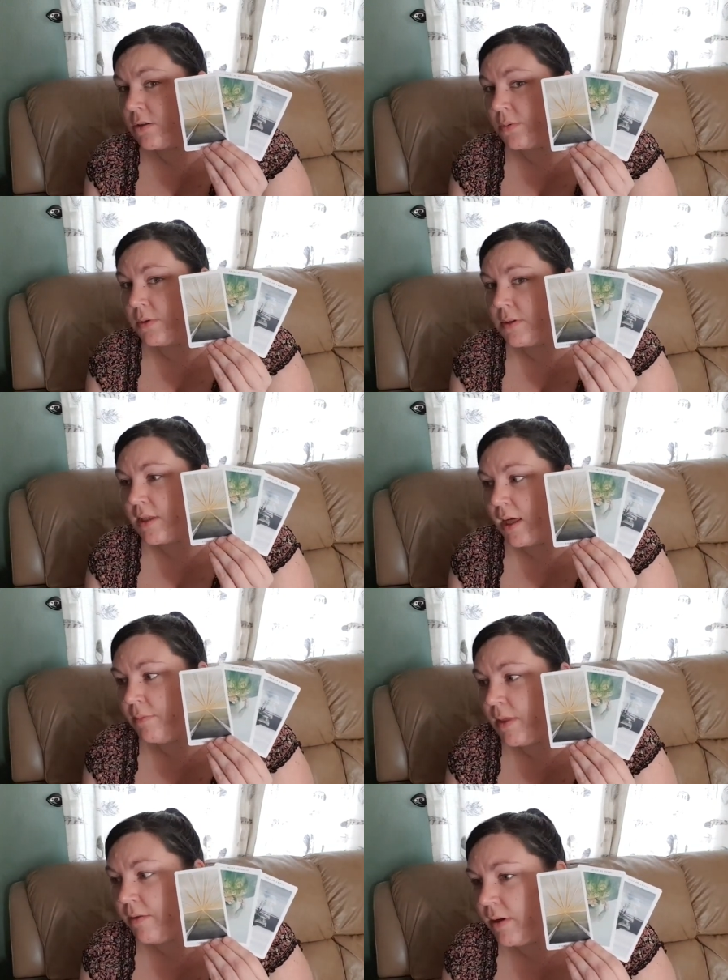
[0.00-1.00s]
towards
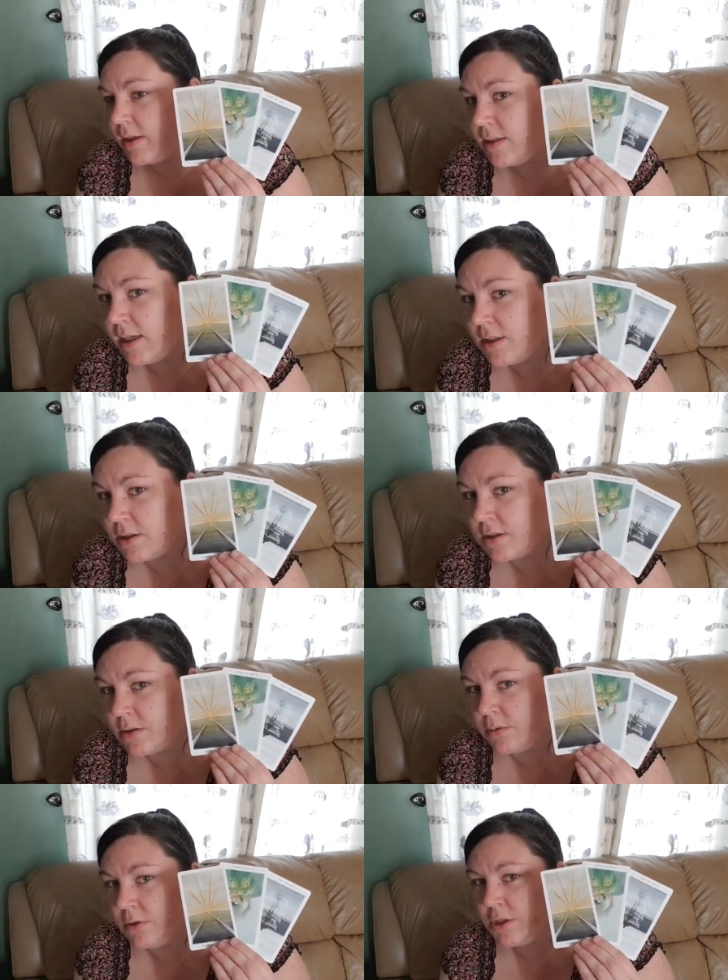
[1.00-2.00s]
them, they've had intentions
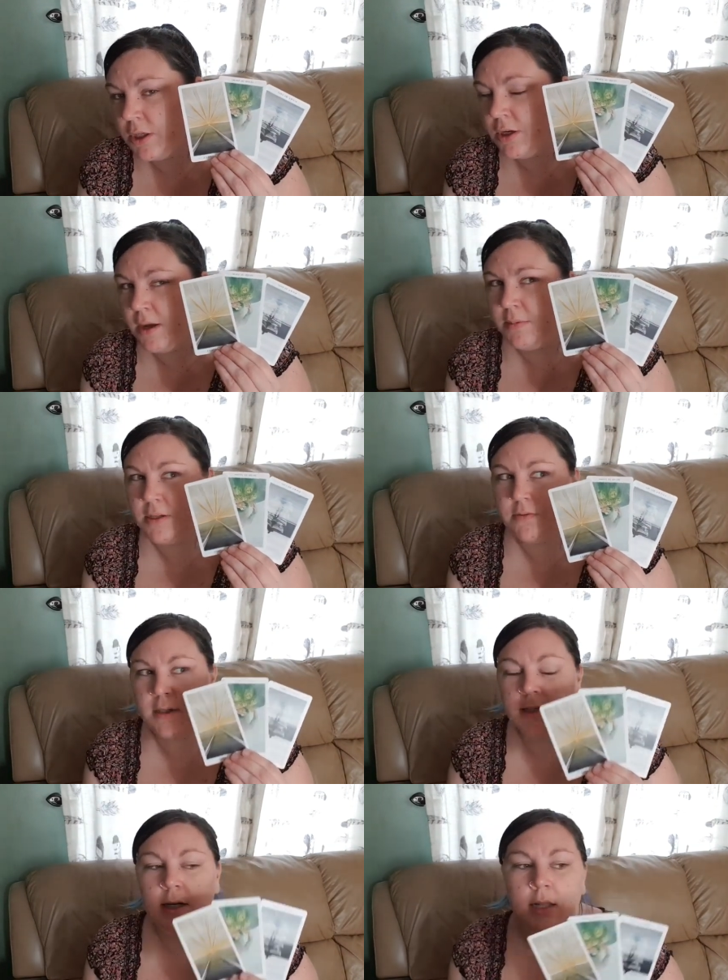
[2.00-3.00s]
towards you, nobody's really
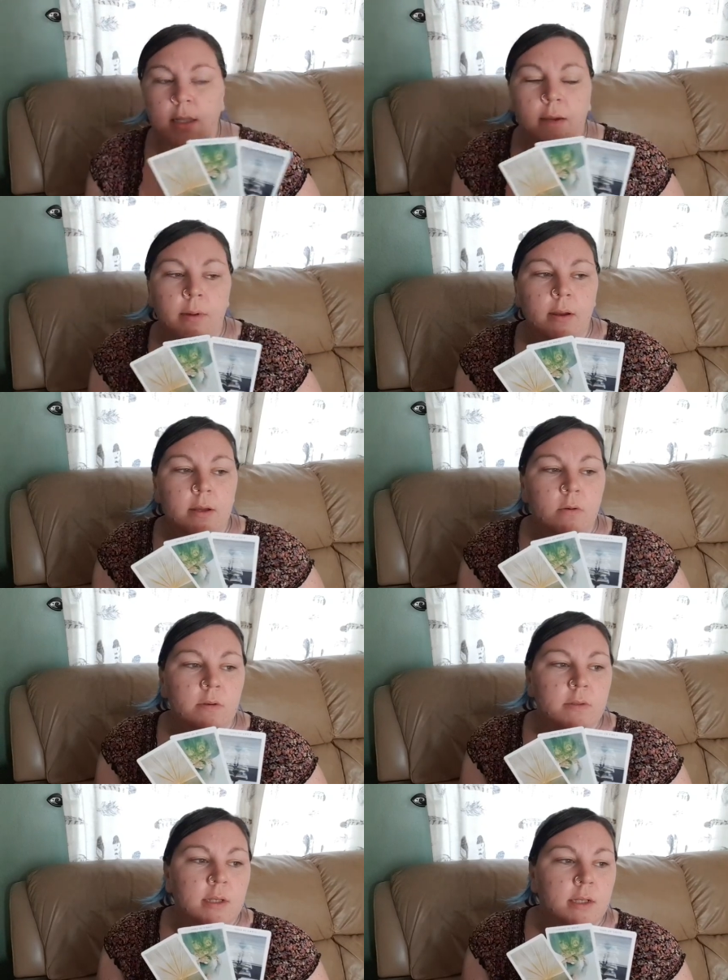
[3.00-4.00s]
done anything about it. All
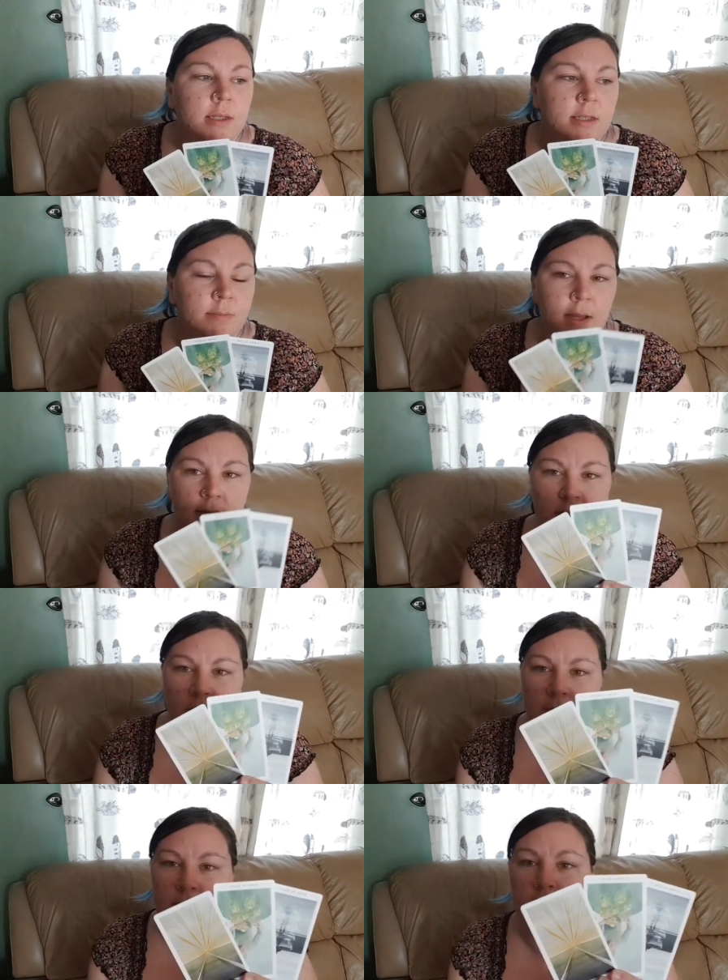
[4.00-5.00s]
of a sudden, this message
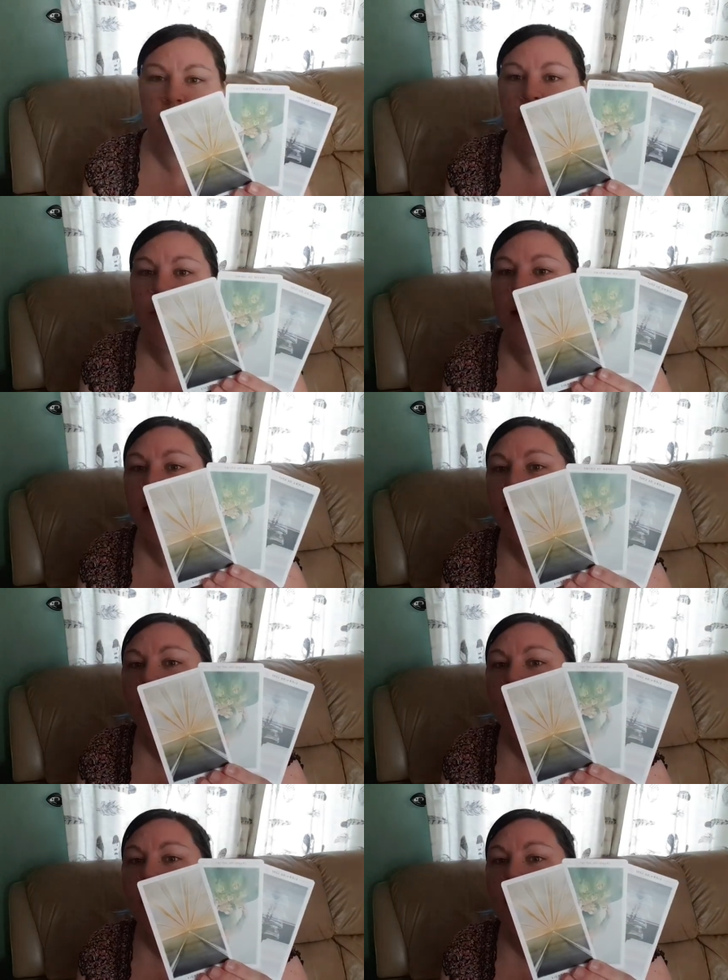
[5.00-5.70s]
comes out of nowhere.